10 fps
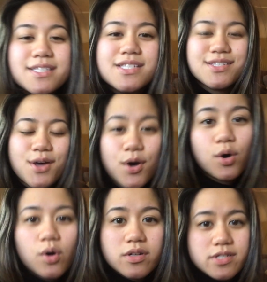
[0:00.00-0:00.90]

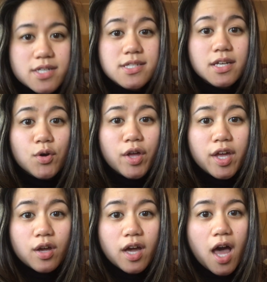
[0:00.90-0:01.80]
So, just a
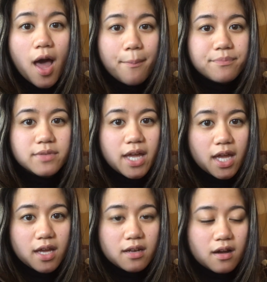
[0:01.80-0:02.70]
quick
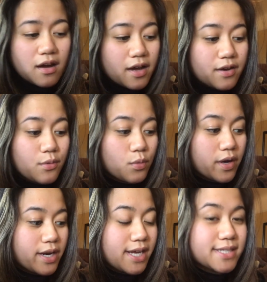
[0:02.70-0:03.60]
update on
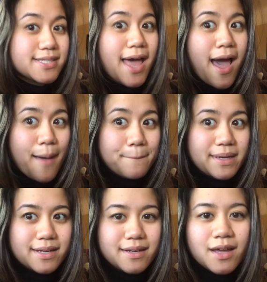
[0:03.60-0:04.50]
what has
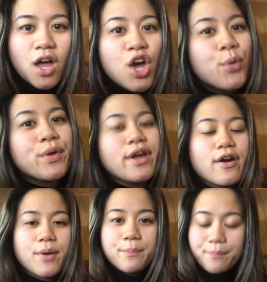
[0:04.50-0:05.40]
happened. We
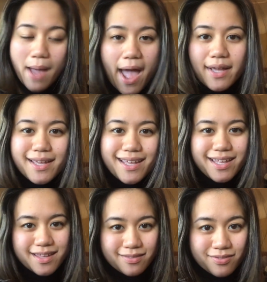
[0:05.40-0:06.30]
are back
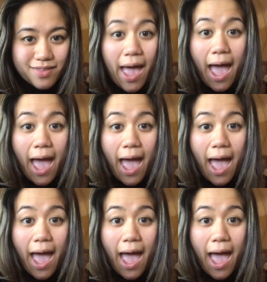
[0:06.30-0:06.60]
in the